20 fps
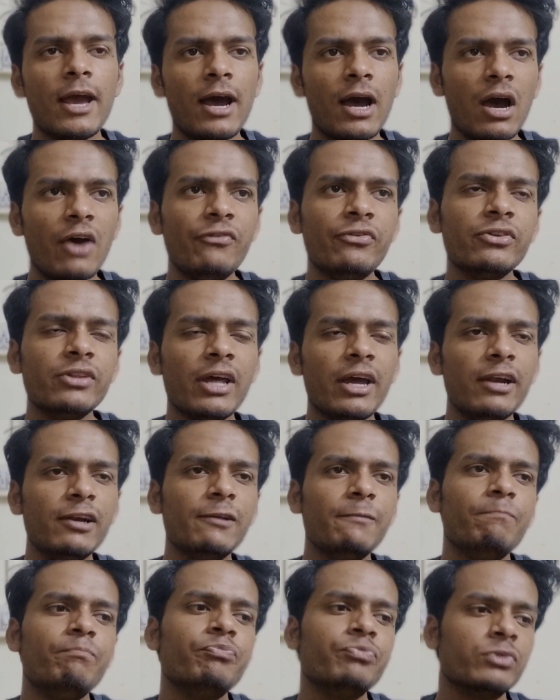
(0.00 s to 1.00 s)
After
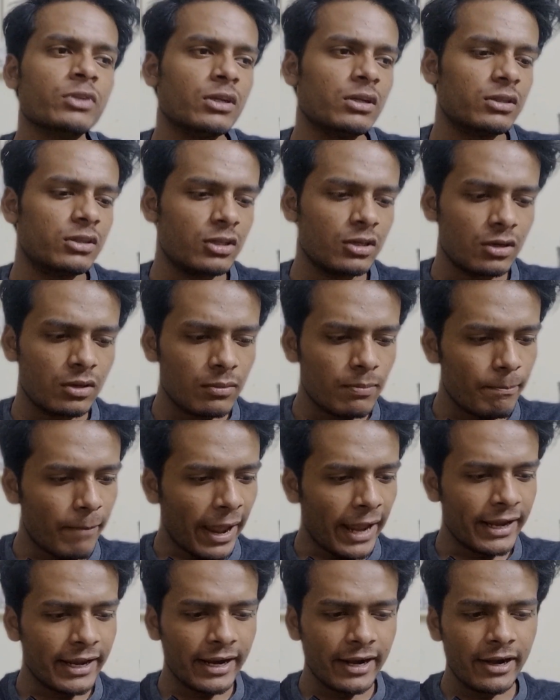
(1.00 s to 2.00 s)
that, the
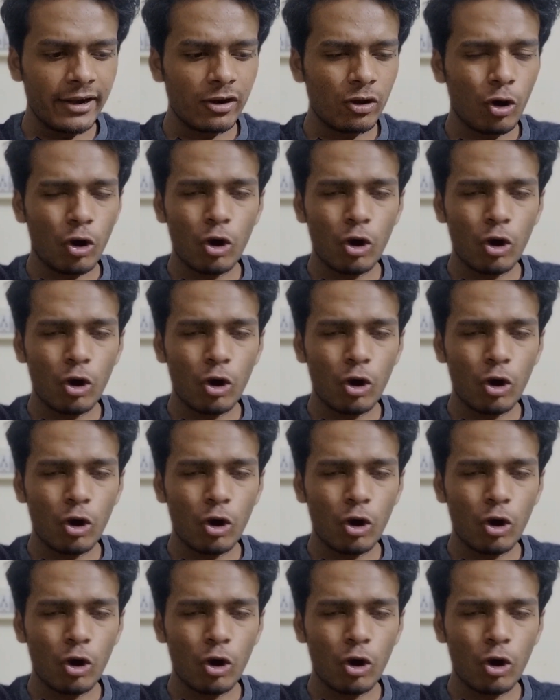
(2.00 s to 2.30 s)
backend